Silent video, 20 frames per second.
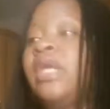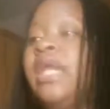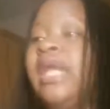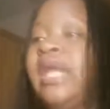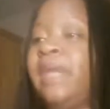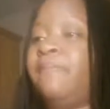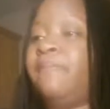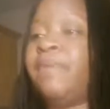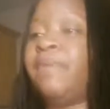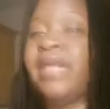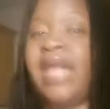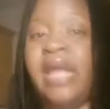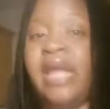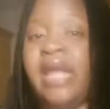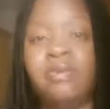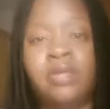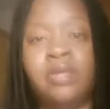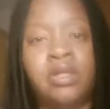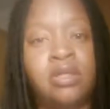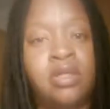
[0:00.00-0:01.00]
and be
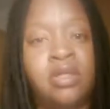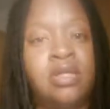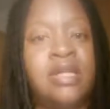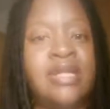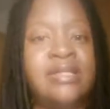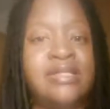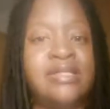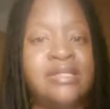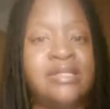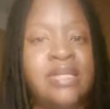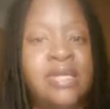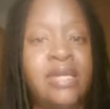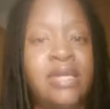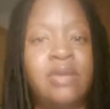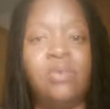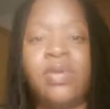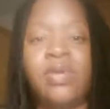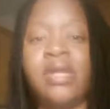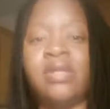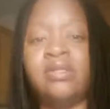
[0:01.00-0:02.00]
able to look and see,
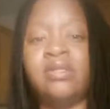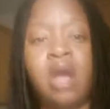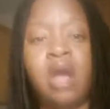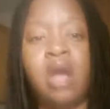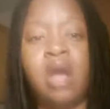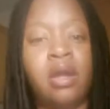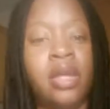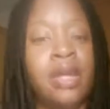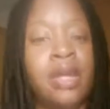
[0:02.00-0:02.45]
and we can talk